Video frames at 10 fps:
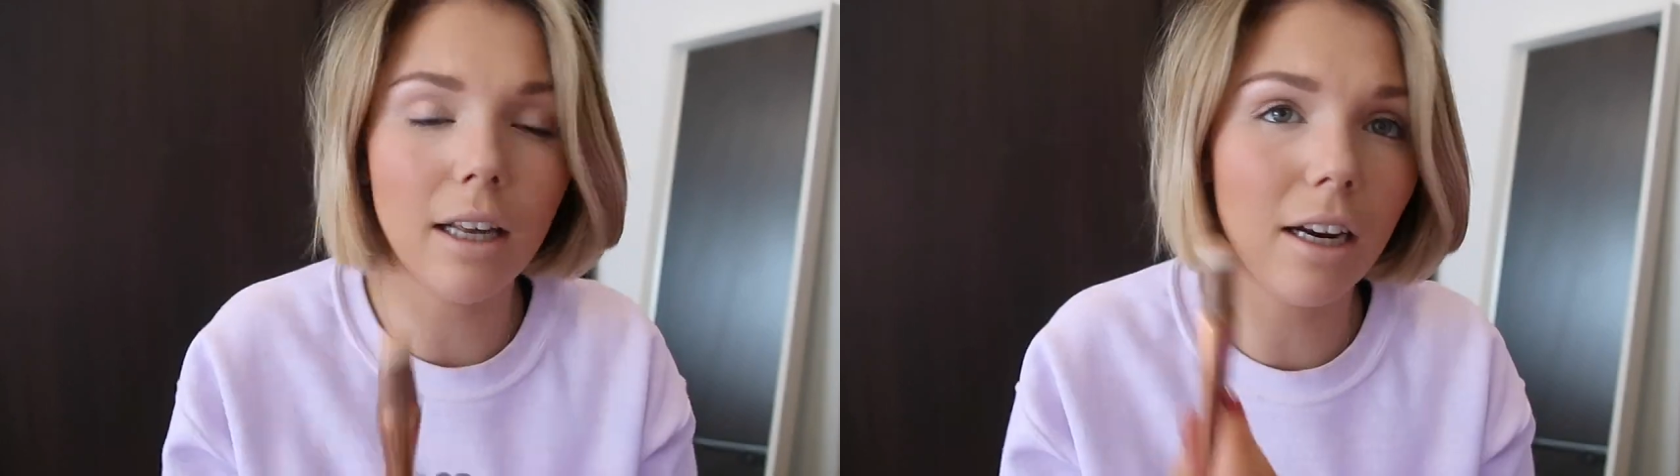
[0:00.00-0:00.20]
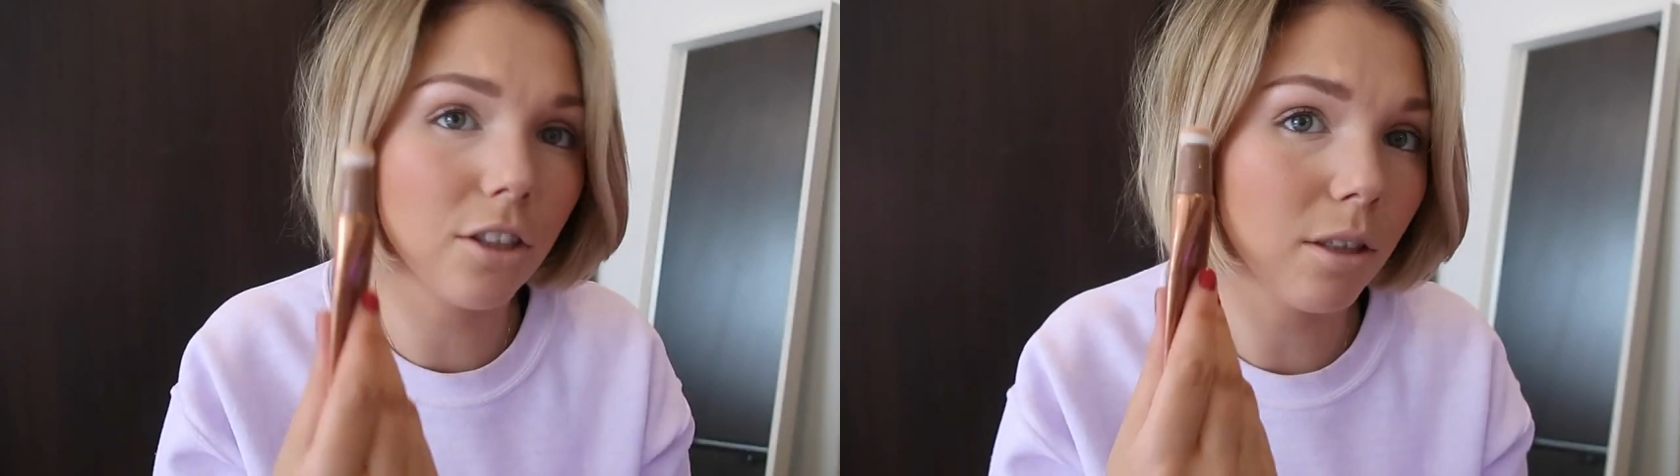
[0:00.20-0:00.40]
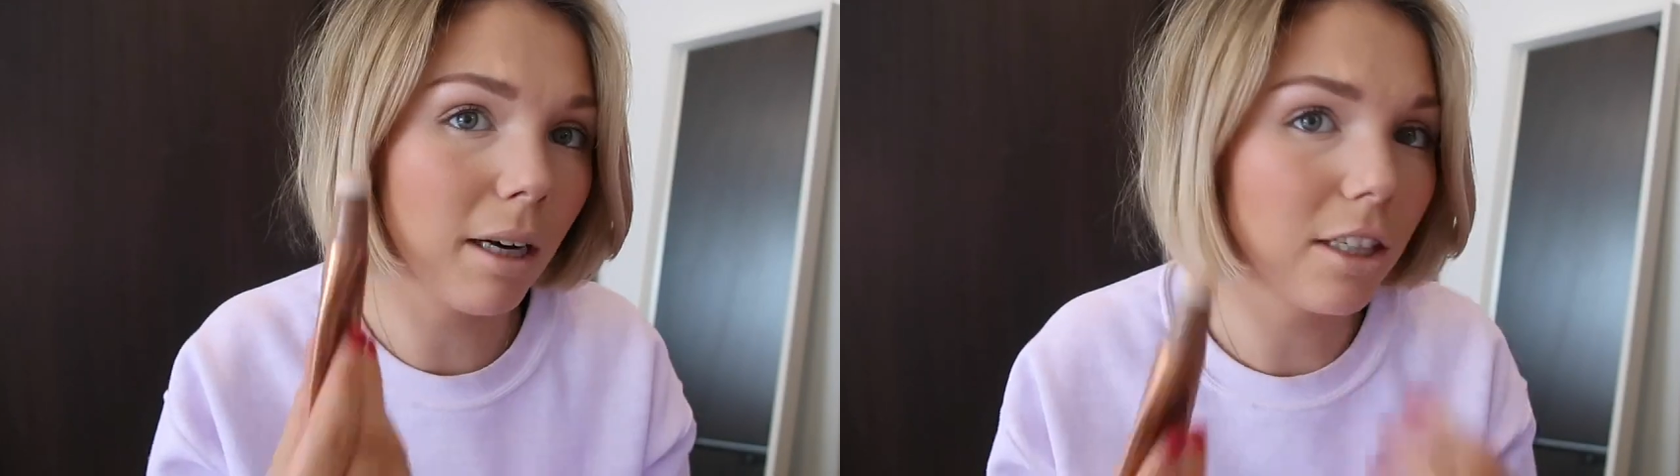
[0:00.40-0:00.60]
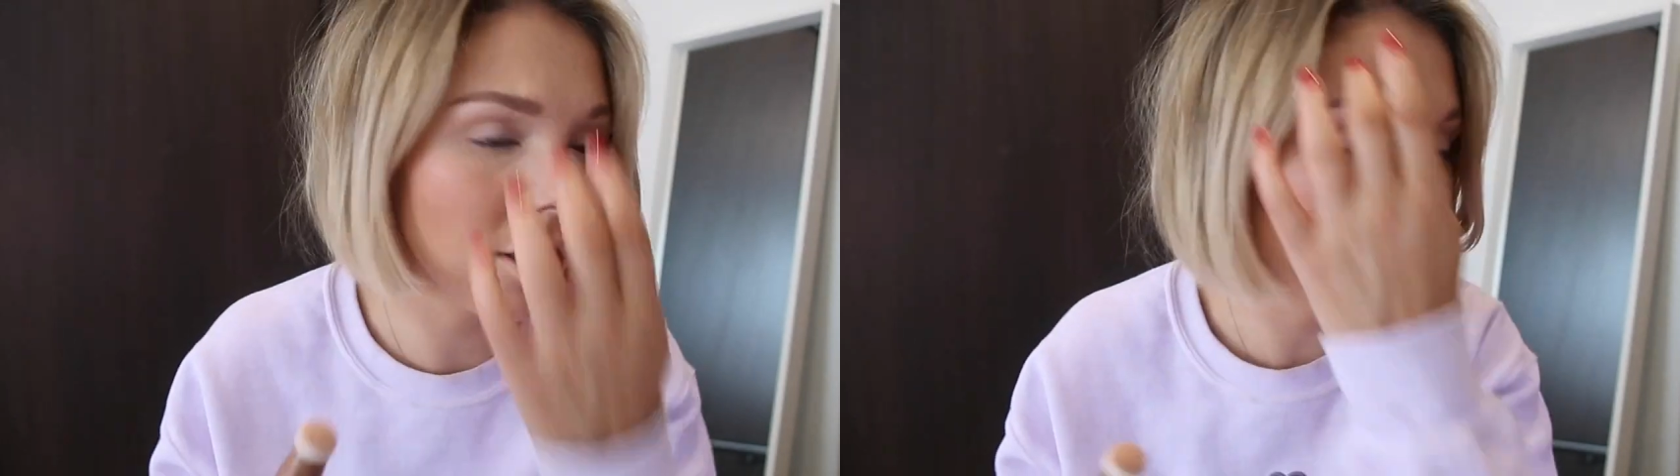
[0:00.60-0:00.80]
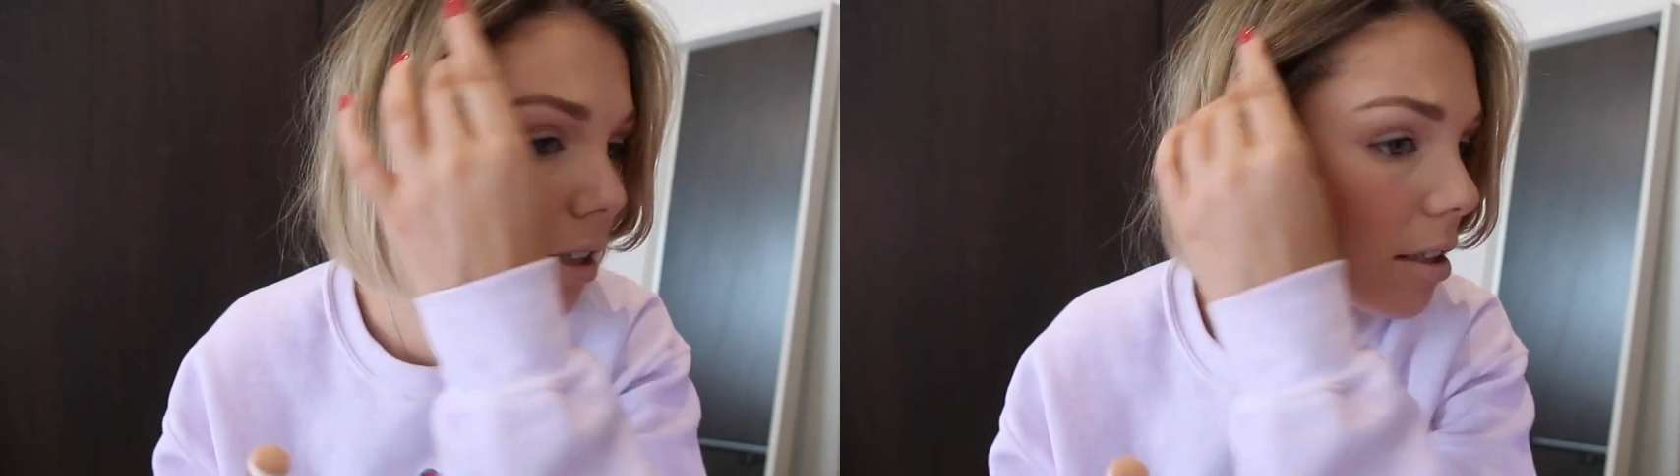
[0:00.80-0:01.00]
Then I do my
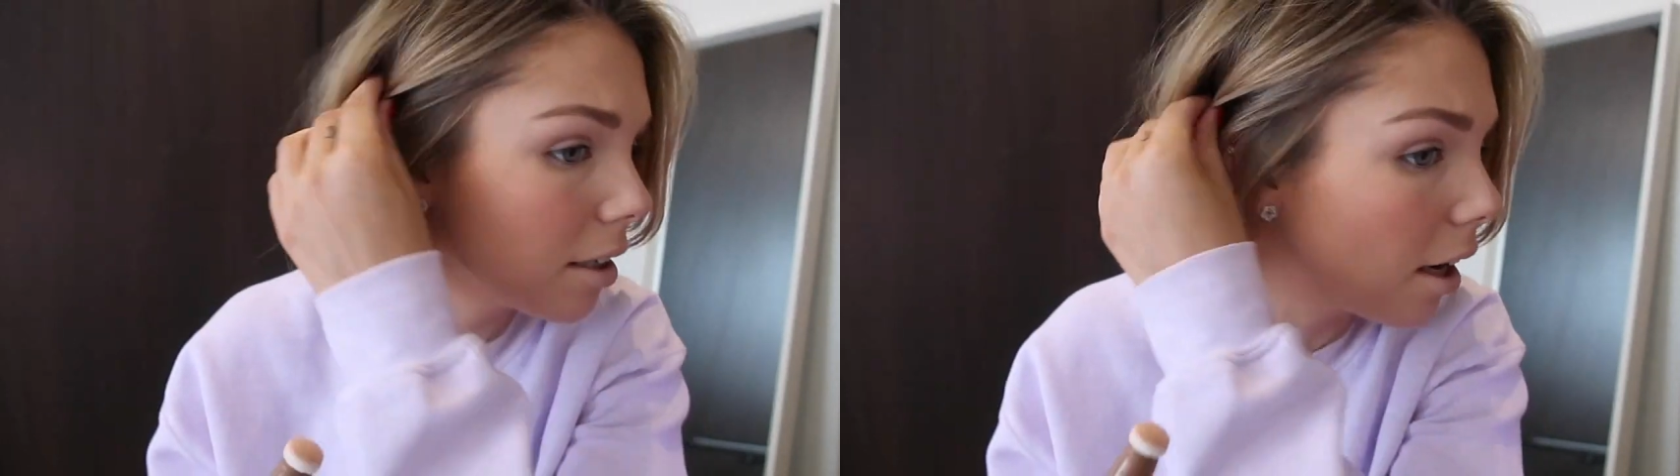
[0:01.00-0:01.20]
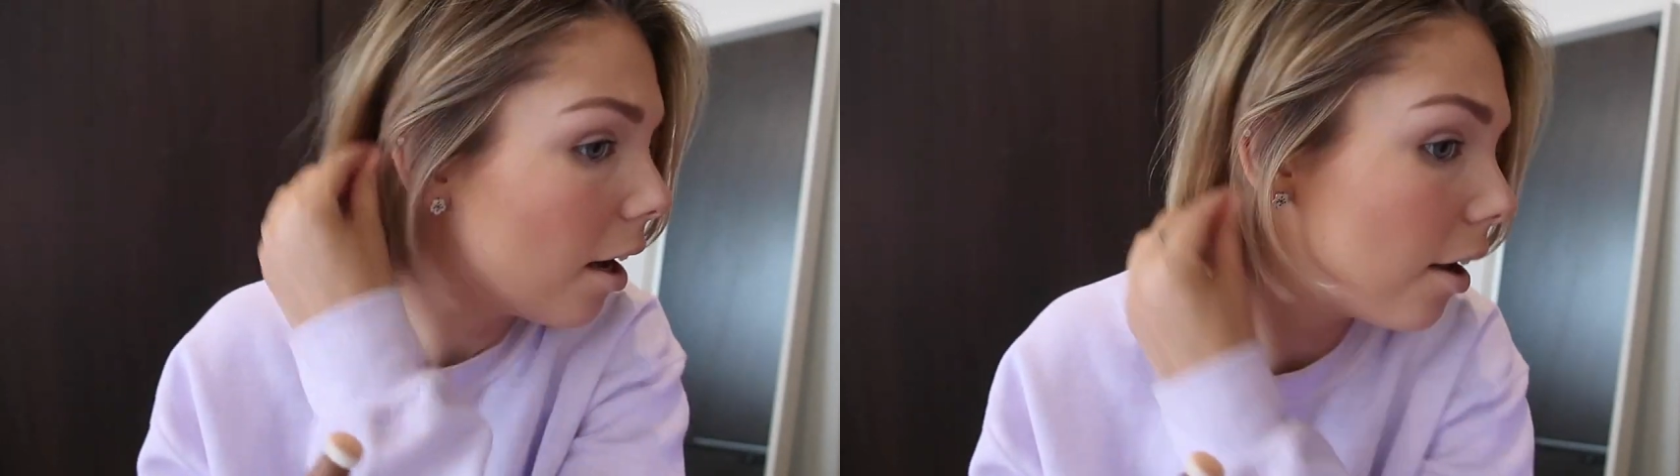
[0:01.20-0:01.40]
cheeks,